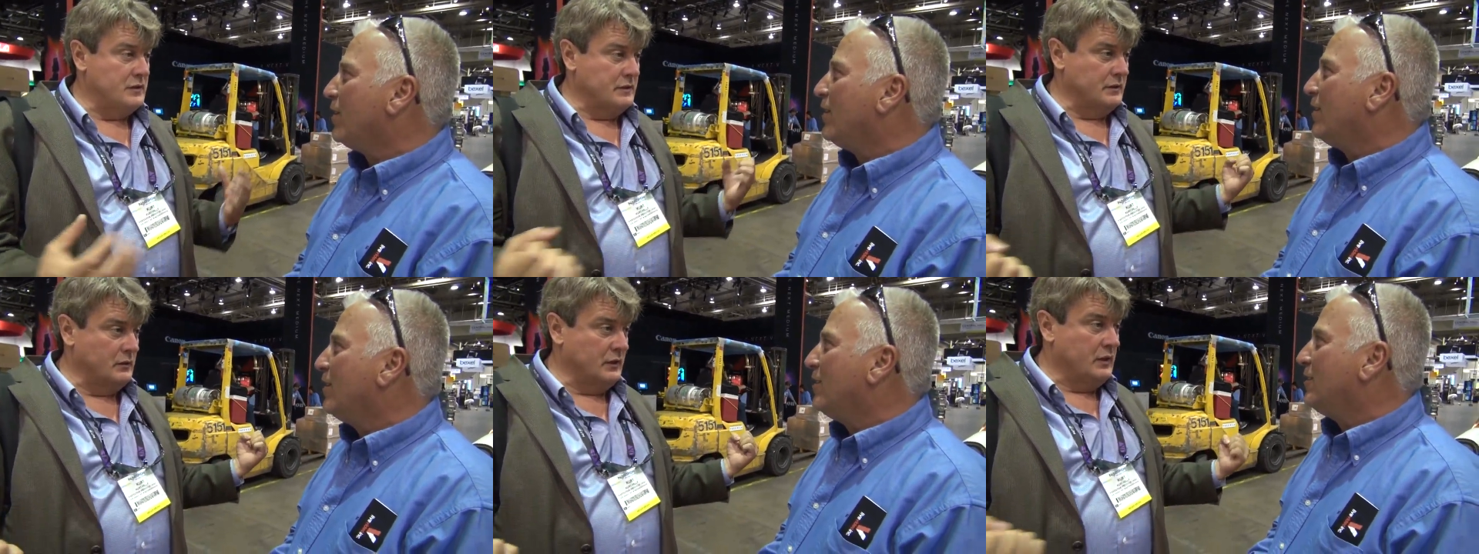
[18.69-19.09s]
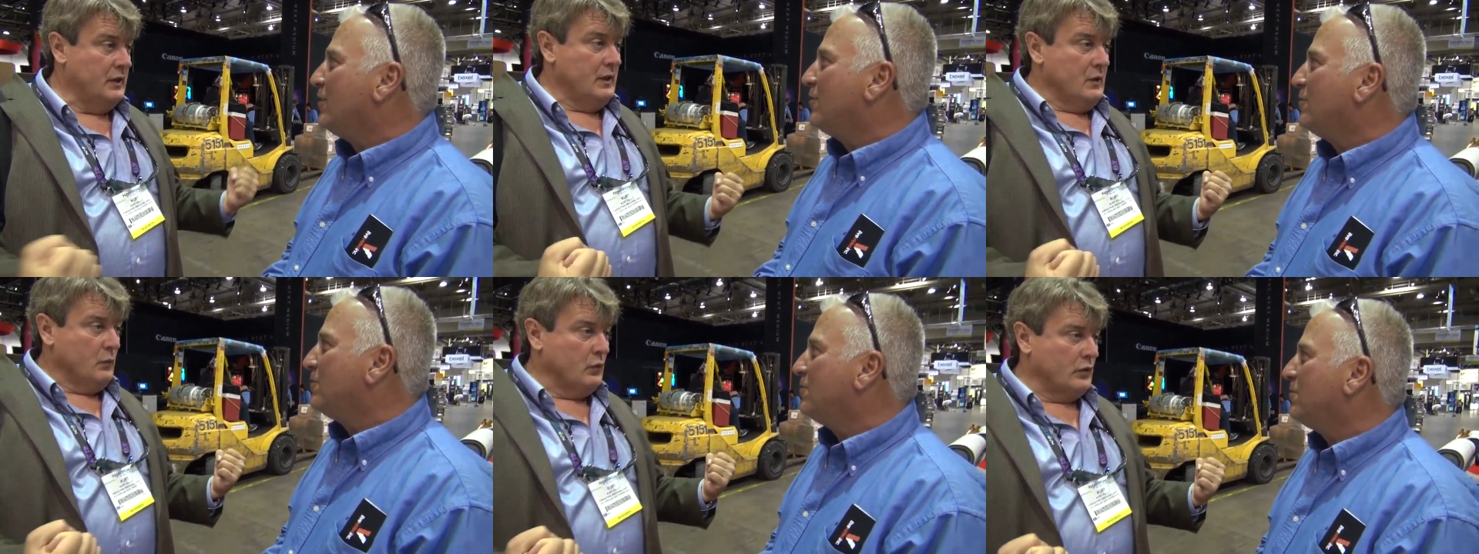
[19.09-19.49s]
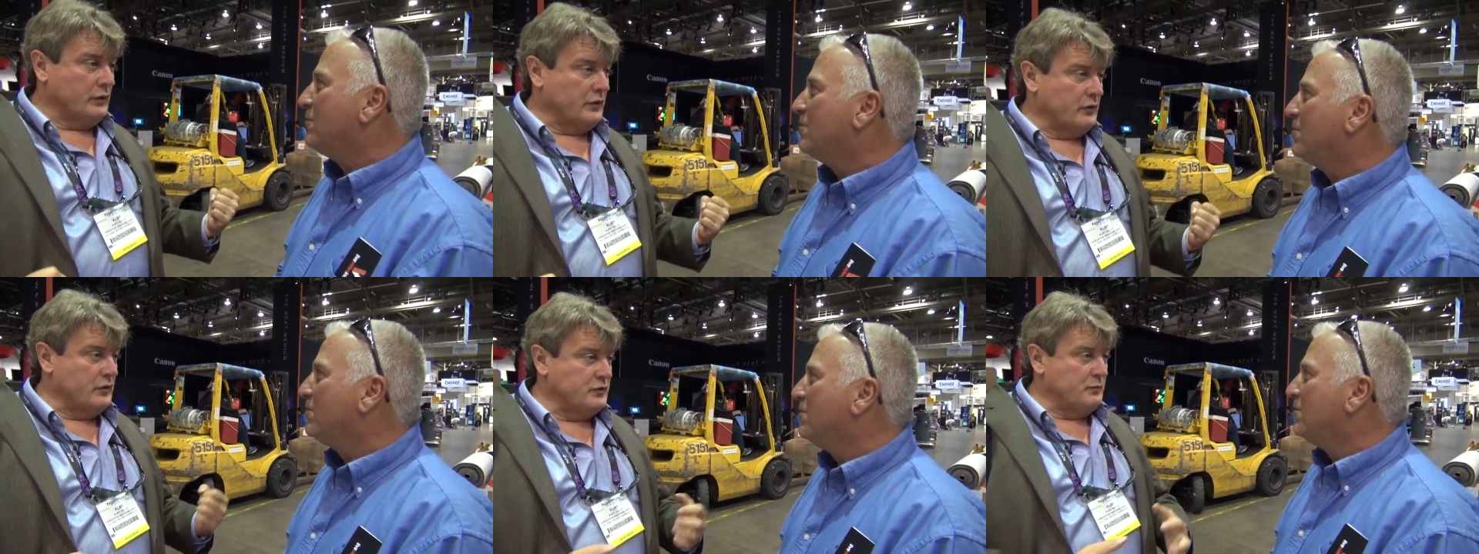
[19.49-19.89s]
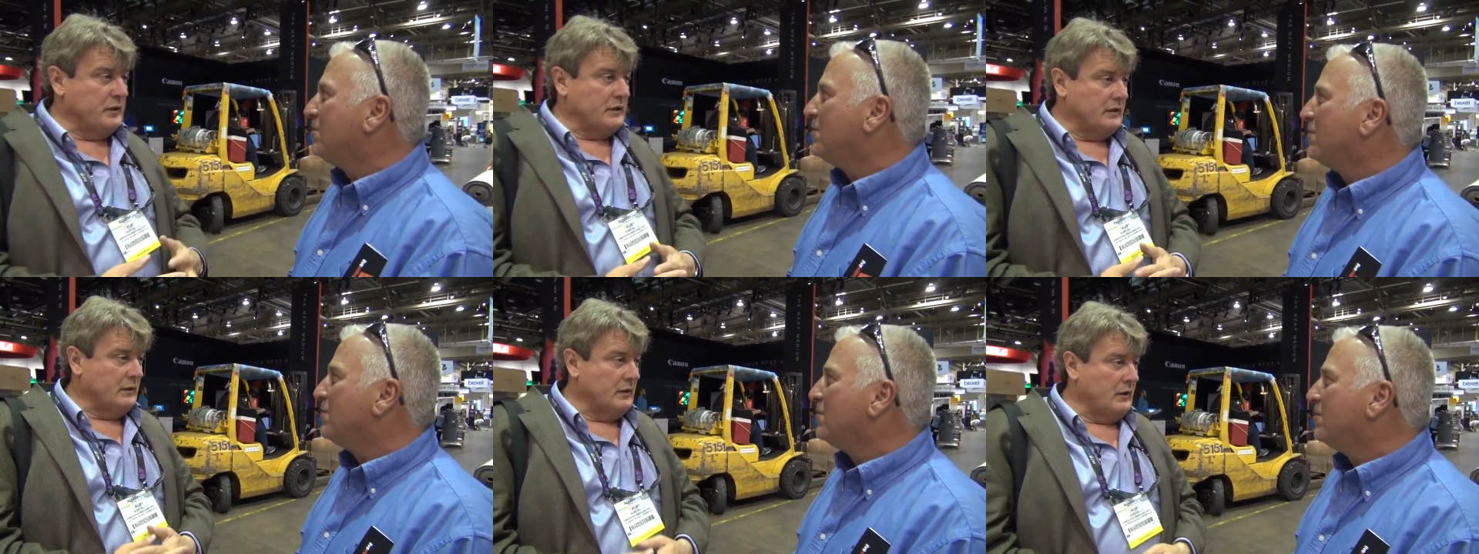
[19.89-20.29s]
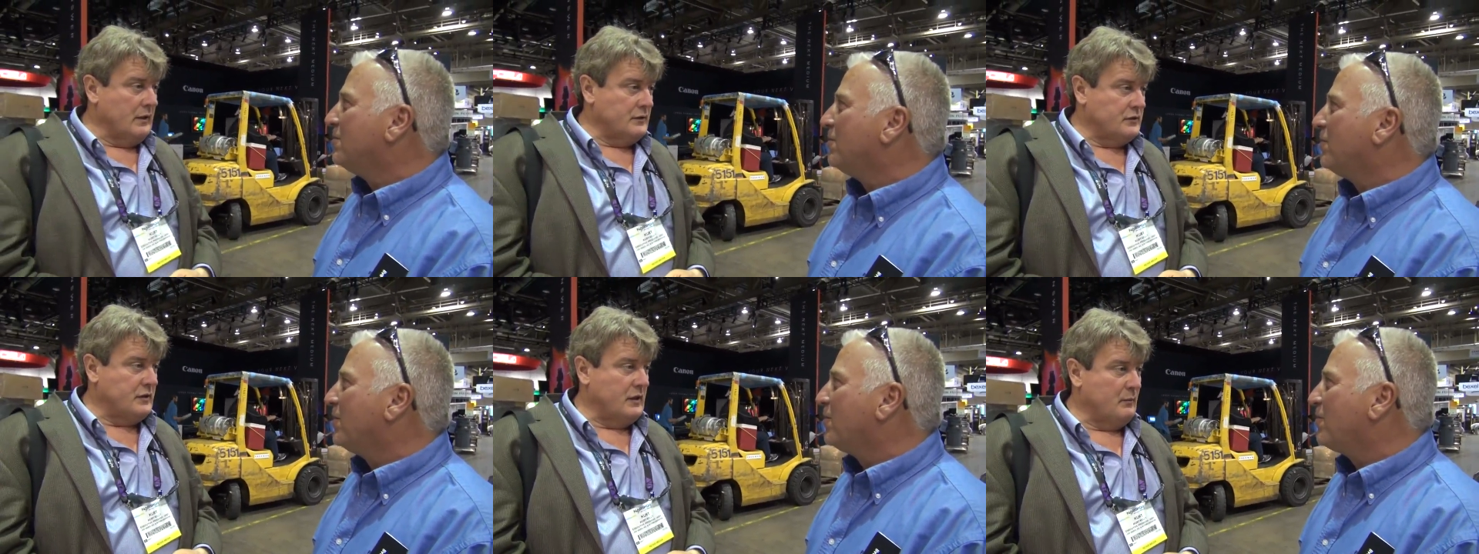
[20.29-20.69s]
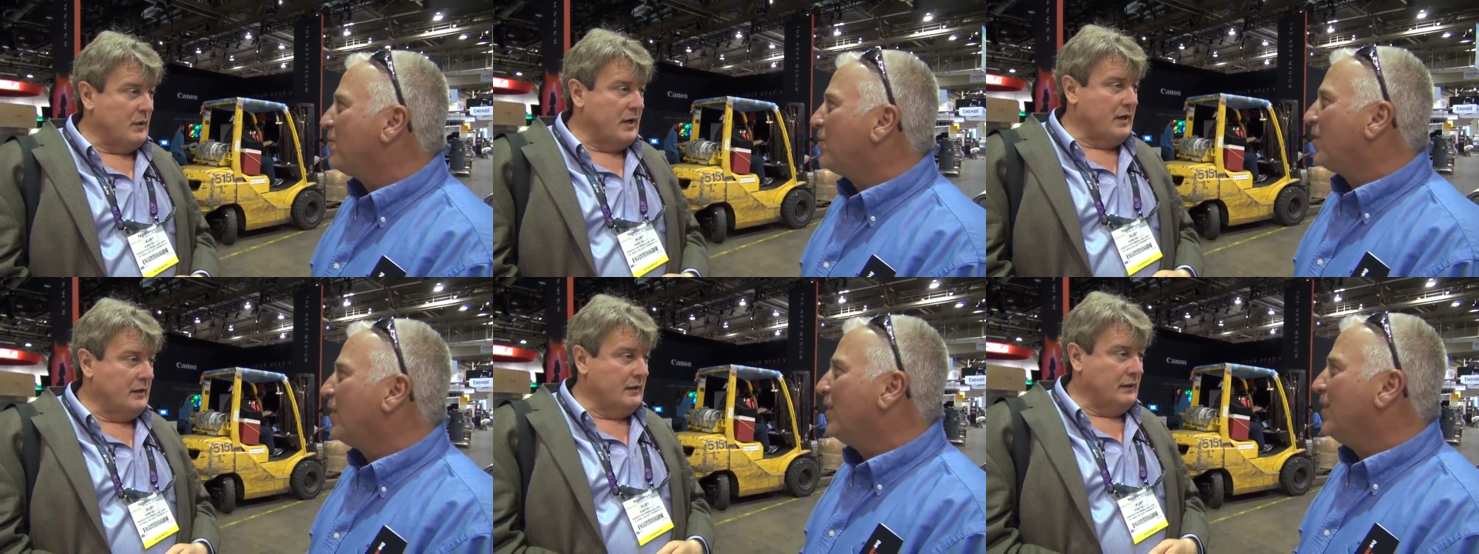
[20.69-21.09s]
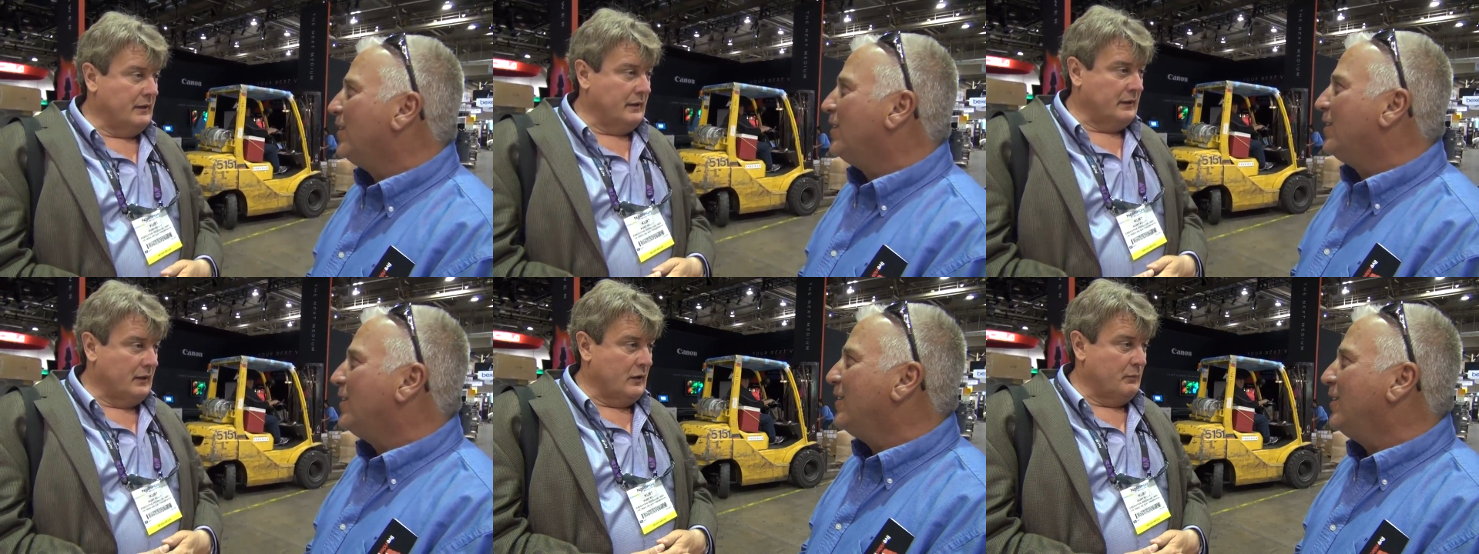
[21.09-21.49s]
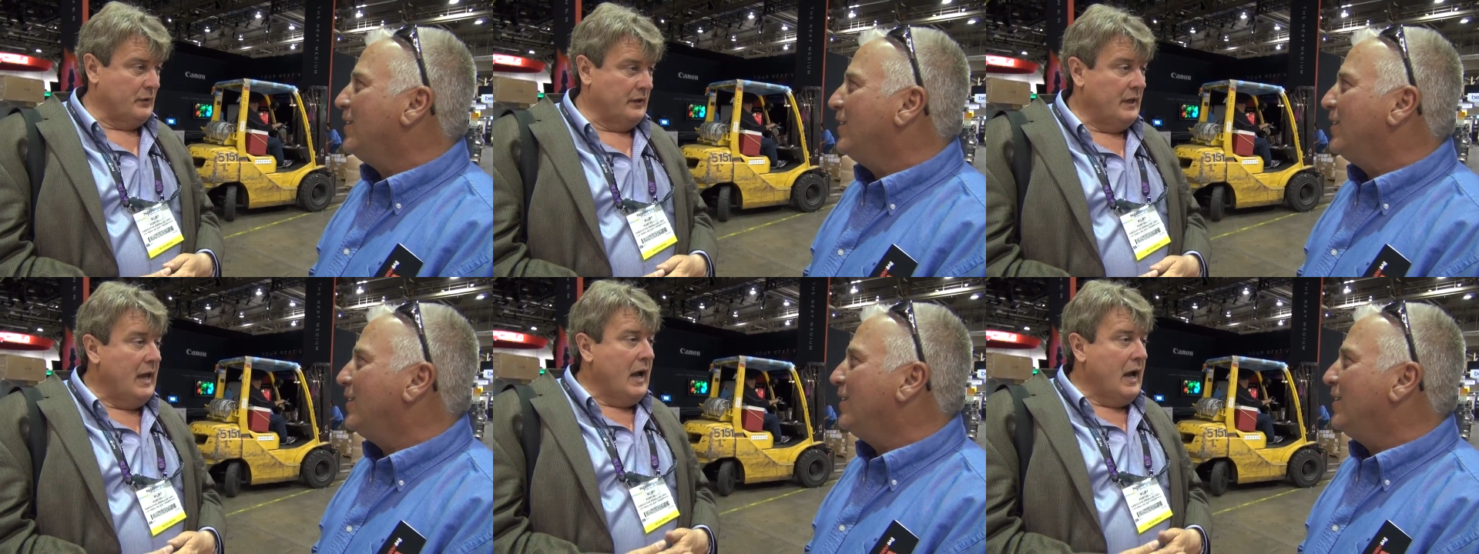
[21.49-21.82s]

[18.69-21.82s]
Speaker 1: and the workers making the lights come on and laying carpet.